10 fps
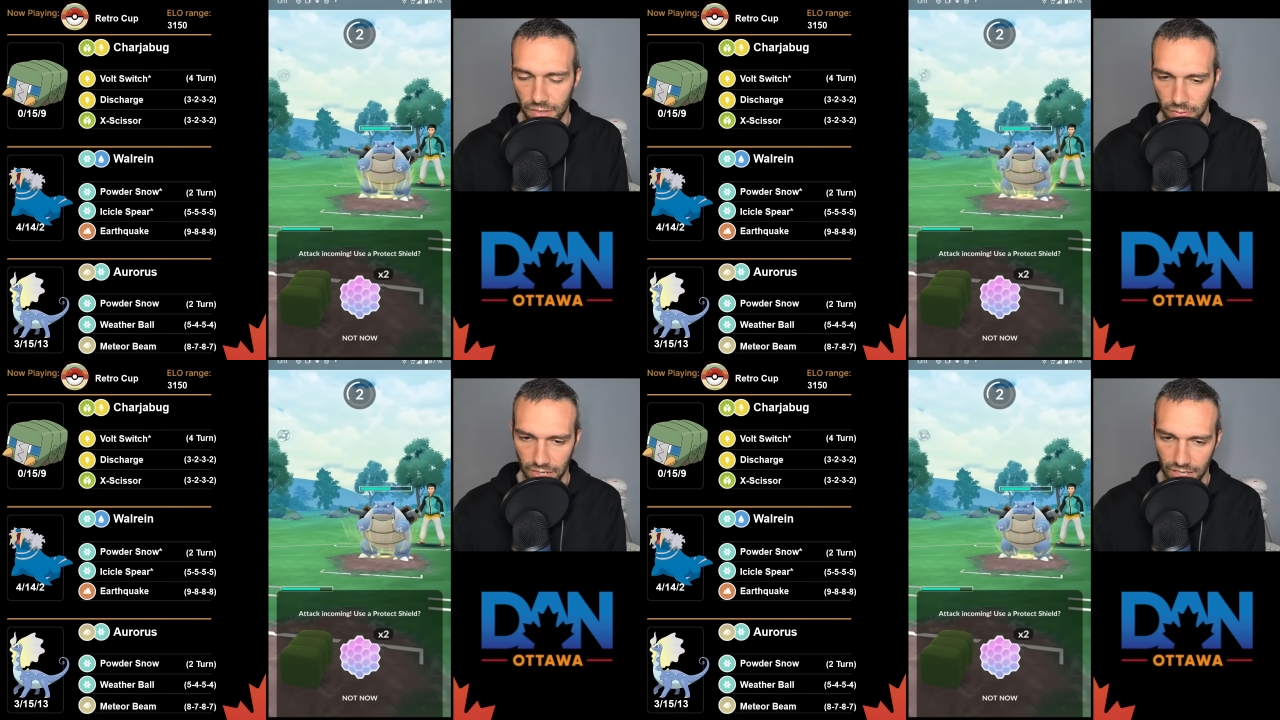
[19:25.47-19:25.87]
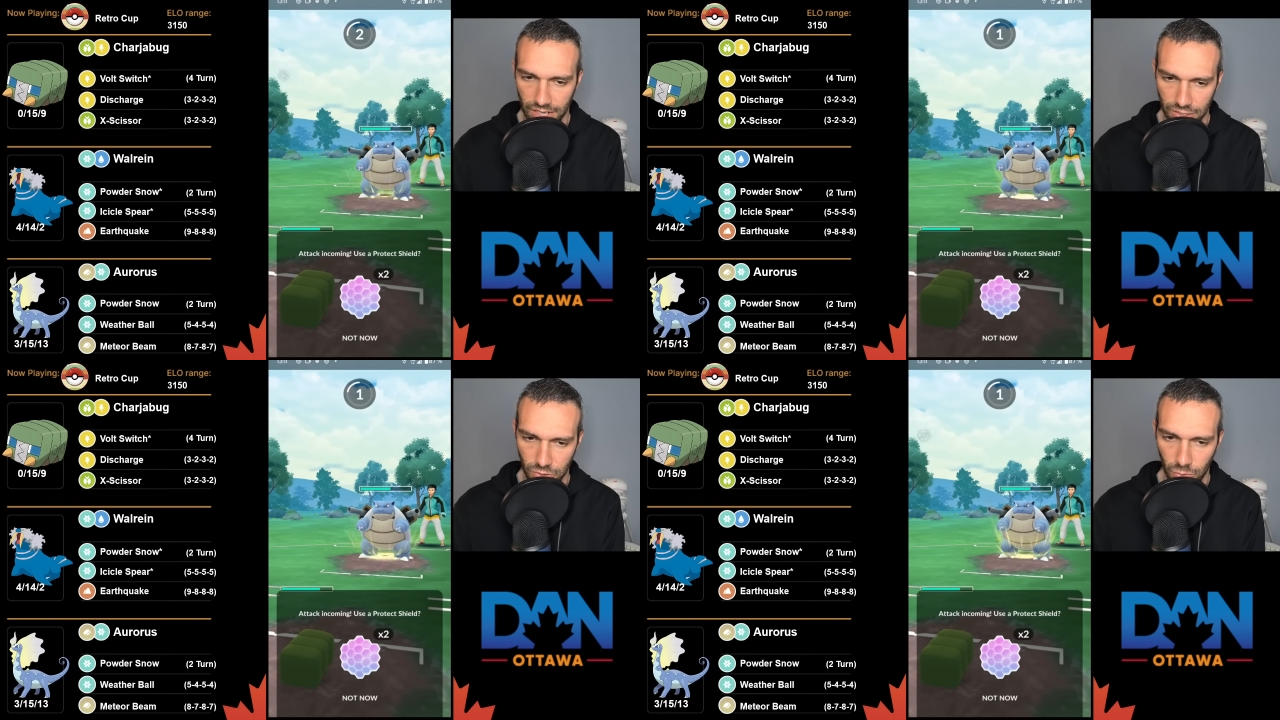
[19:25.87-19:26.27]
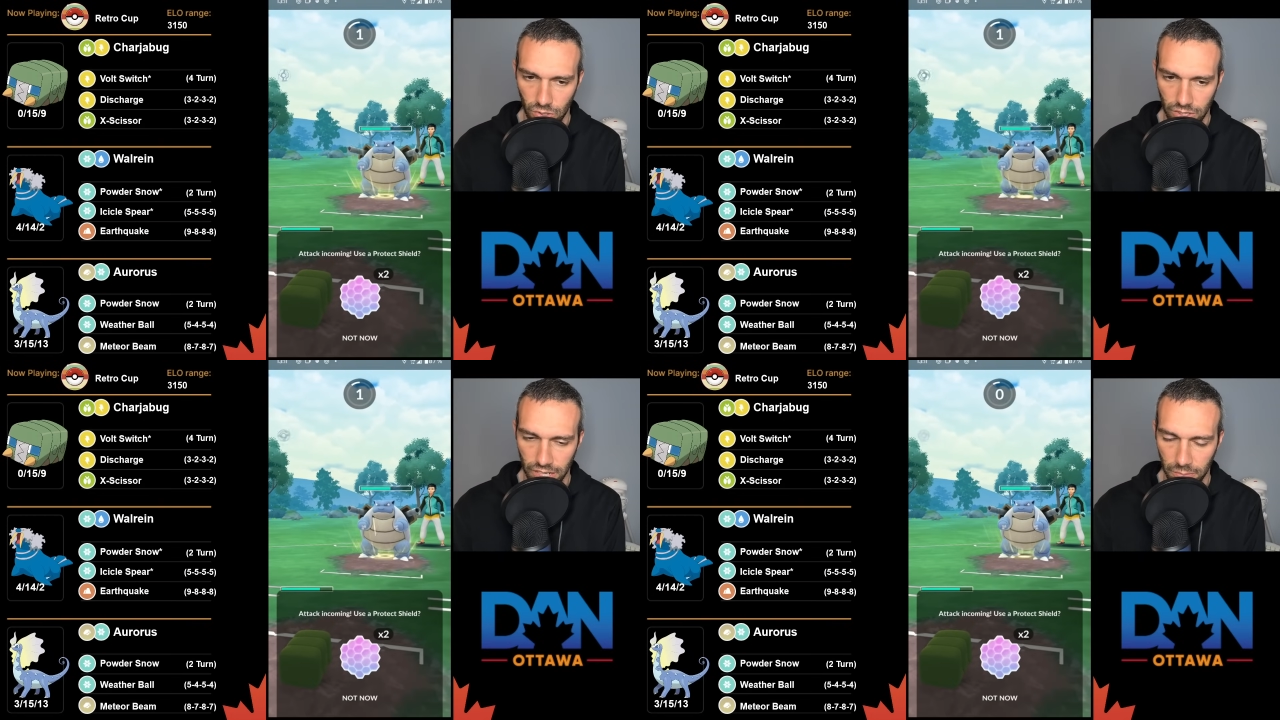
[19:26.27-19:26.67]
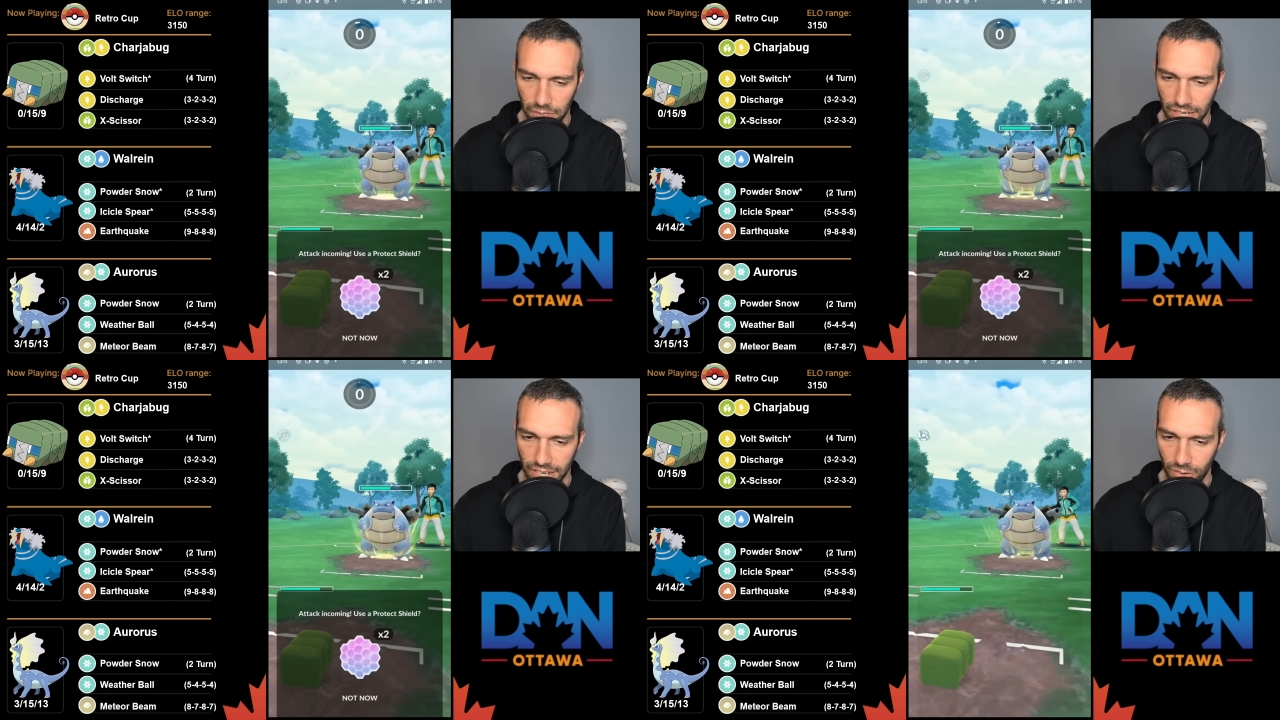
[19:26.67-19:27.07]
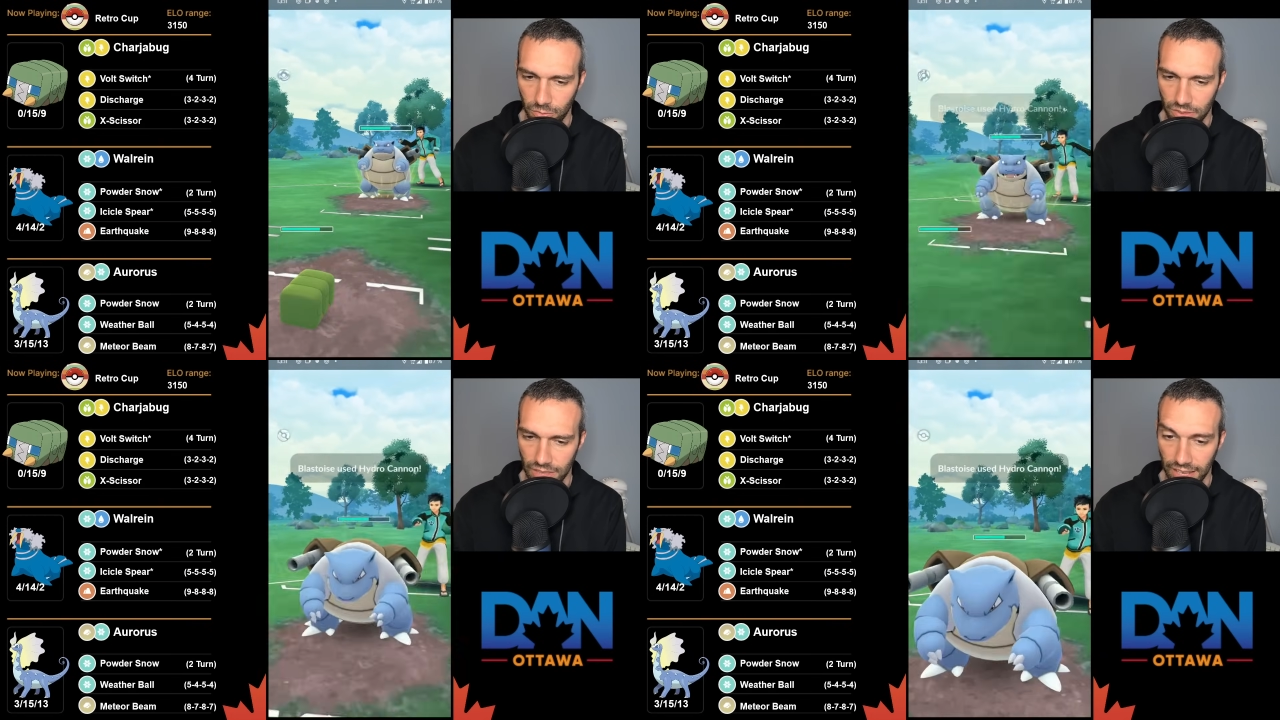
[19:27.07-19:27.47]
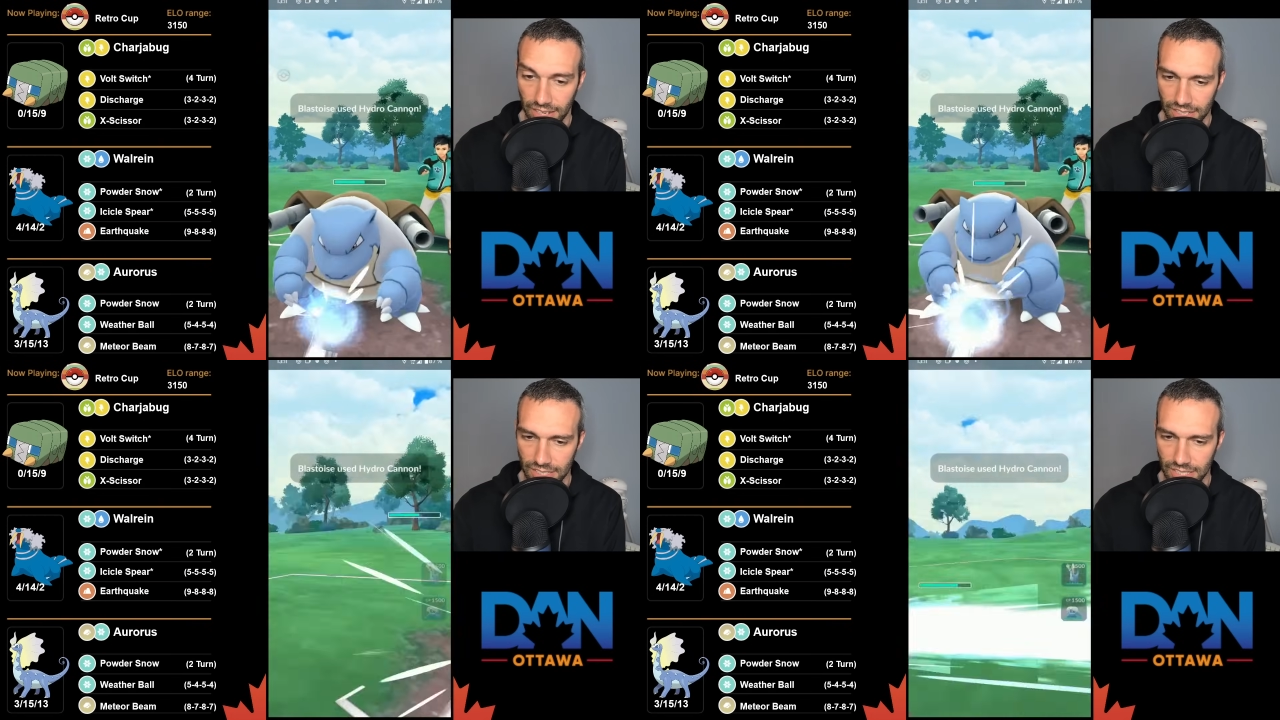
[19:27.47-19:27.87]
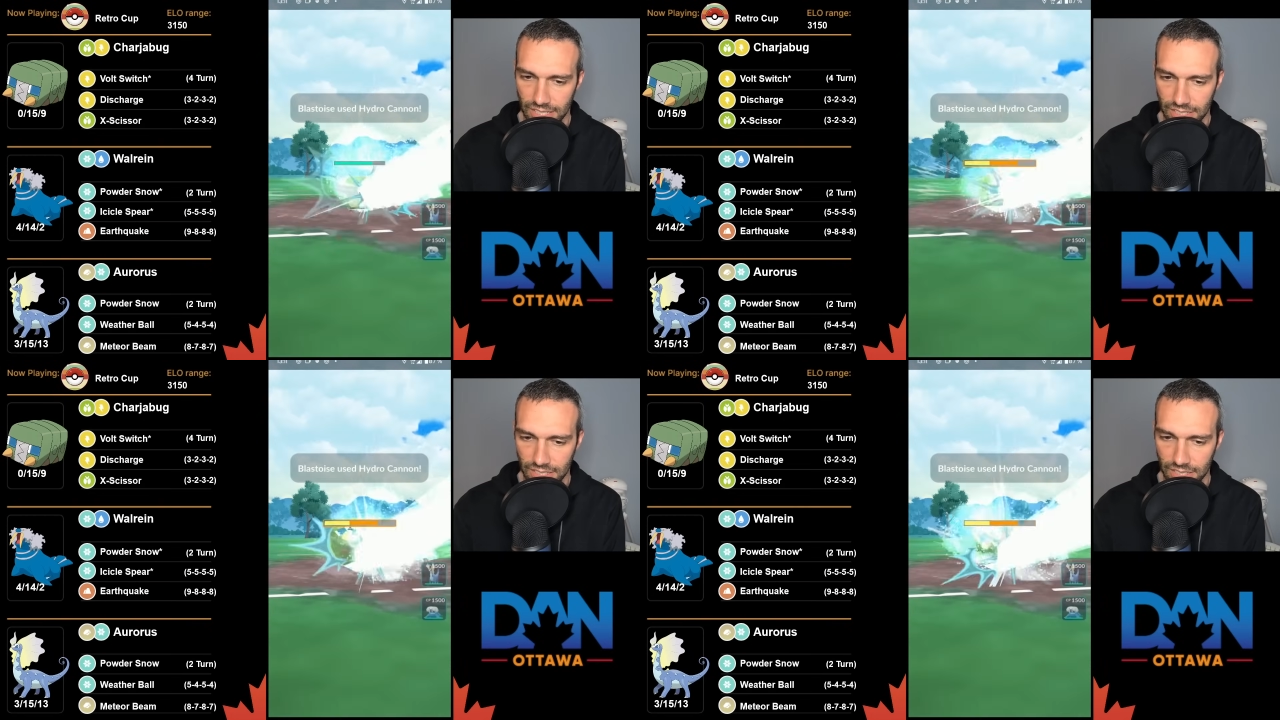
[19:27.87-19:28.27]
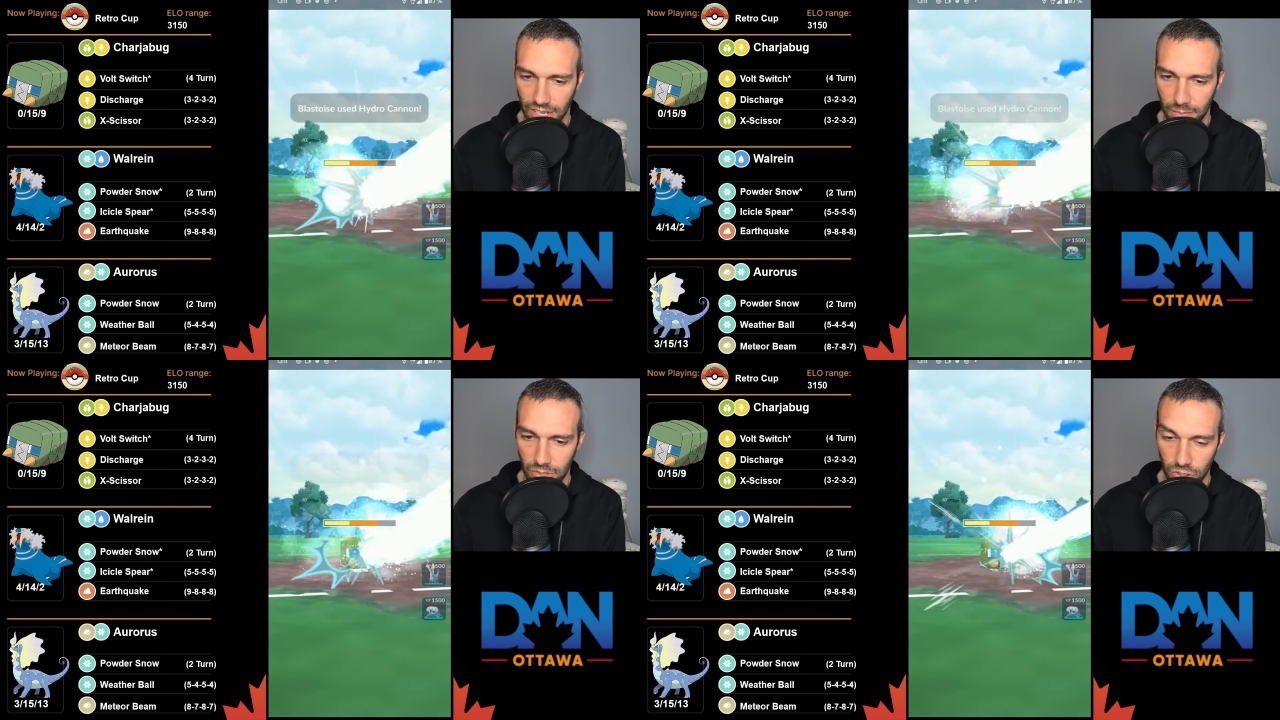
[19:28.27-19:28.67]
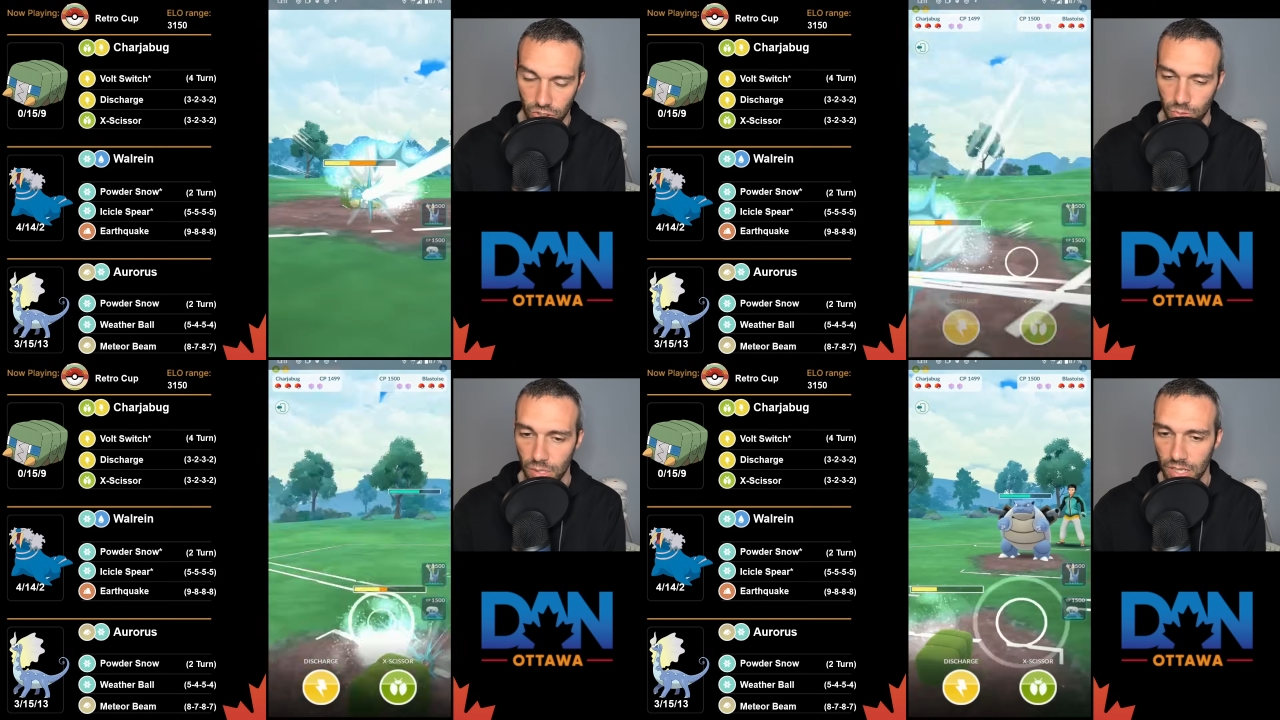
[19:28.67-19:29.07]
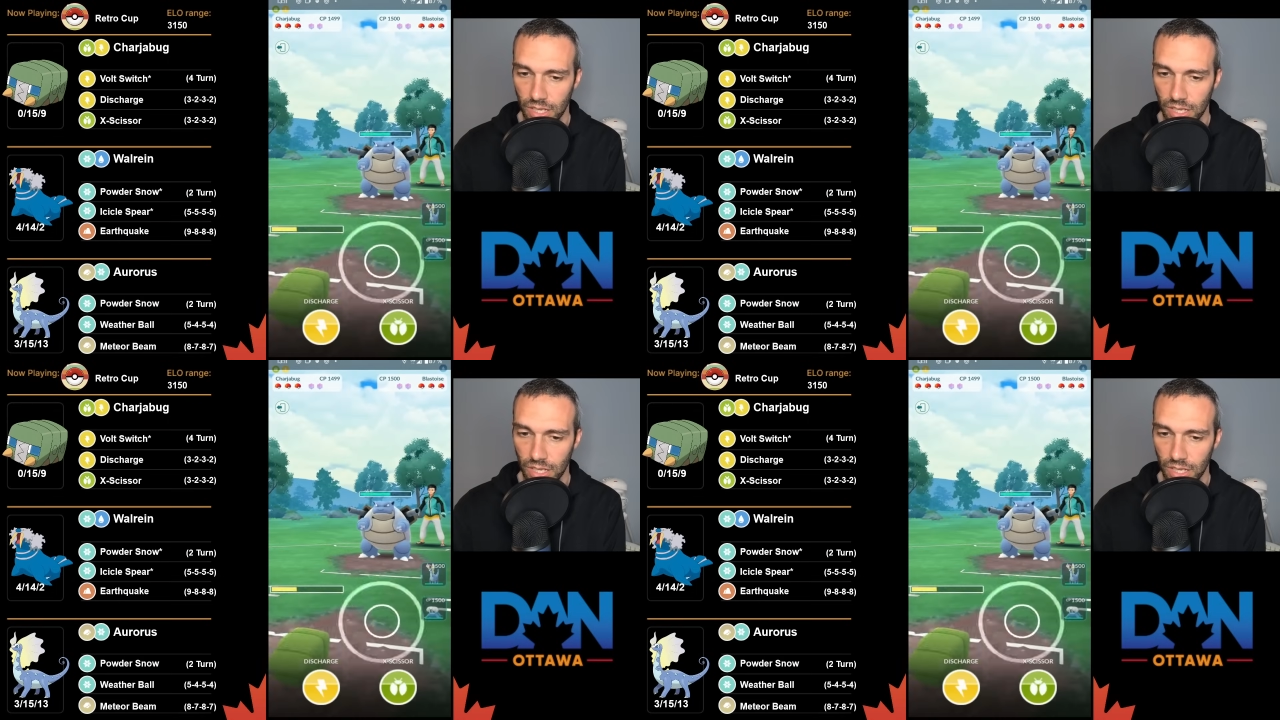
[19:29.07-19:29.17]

they would get an extra rollout in, but now they get to easily time you.